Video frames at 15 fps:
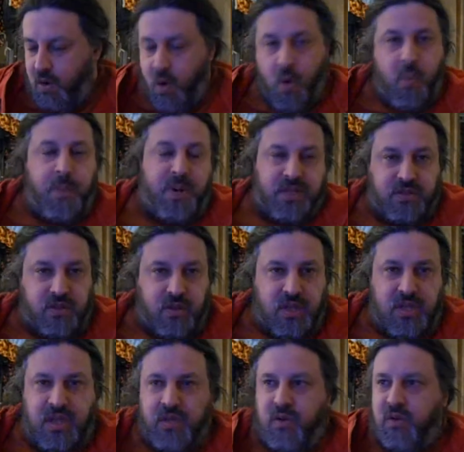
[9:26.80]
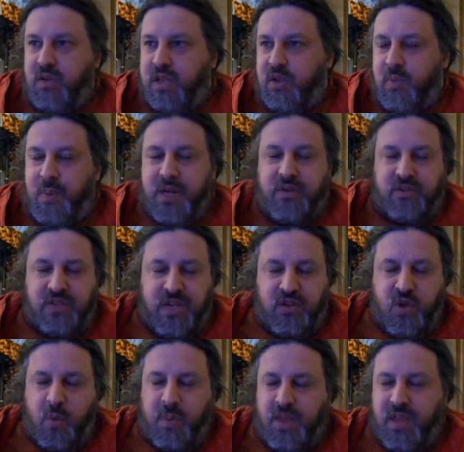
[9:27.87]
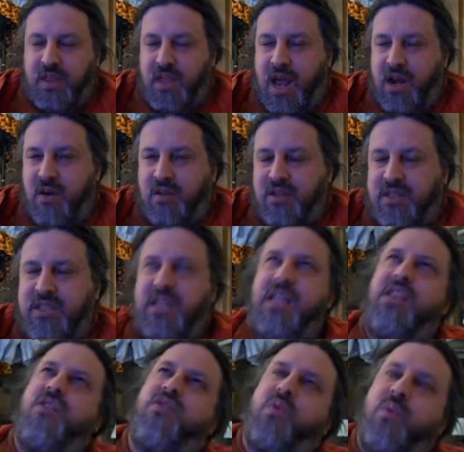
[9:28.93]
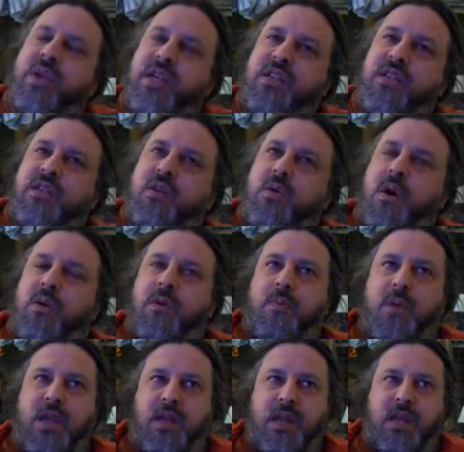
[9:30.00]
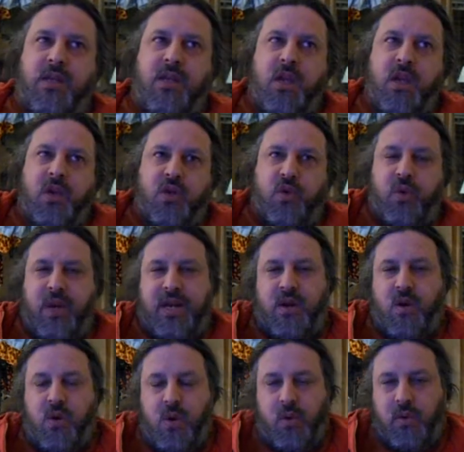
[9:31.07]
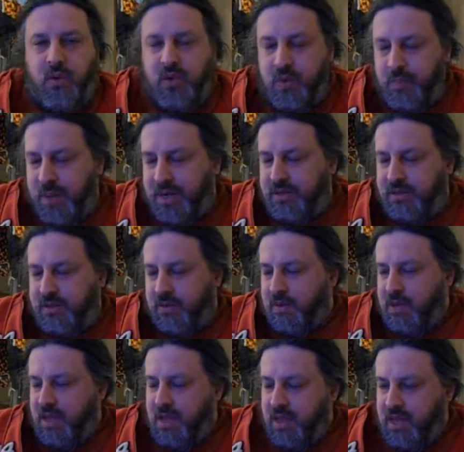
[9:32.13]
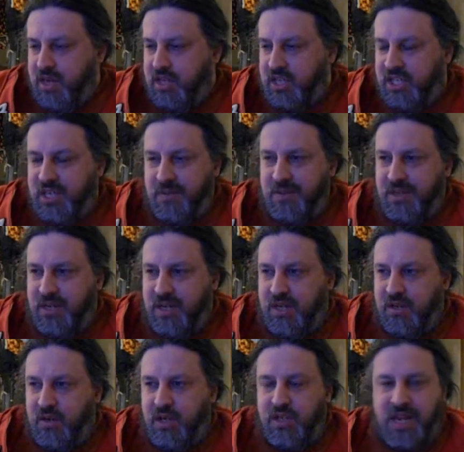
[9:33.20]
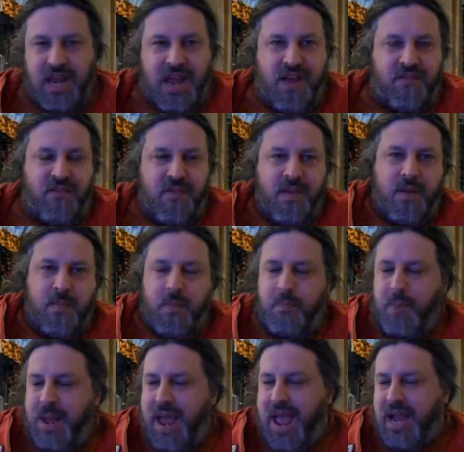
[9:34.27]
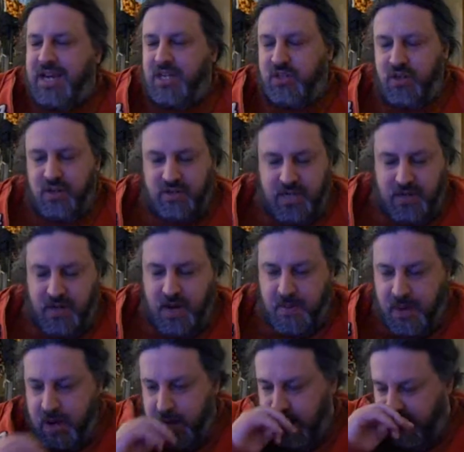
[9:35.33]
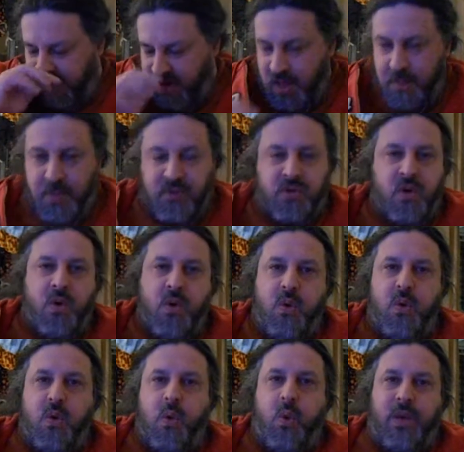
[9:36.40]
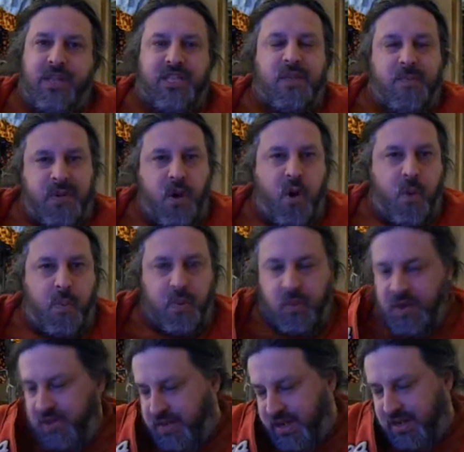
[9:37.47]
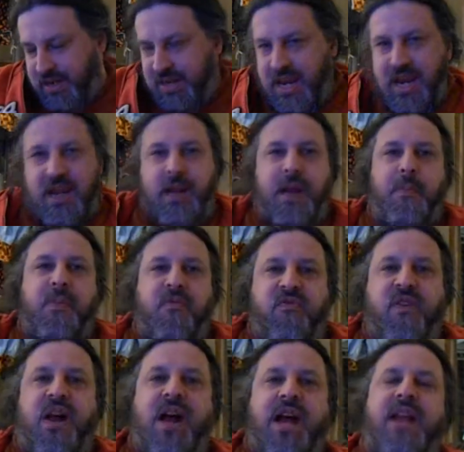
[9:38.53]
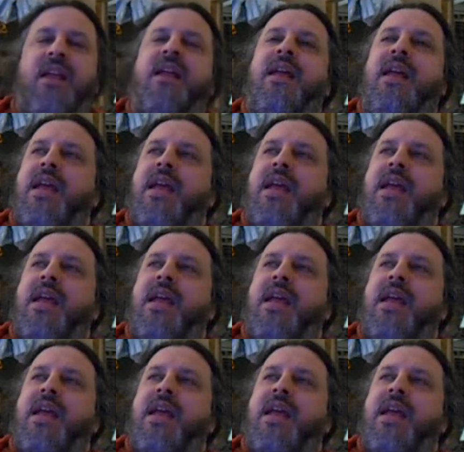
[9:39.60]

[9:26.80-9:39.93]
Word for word: open. So, you know, the Ubuntu stays open. I don't see there's a reason to go out and, and create a whole new Ubuntu. It just seems you need to have packagers and, and, and developers who are willing to be open with it and, and, and provide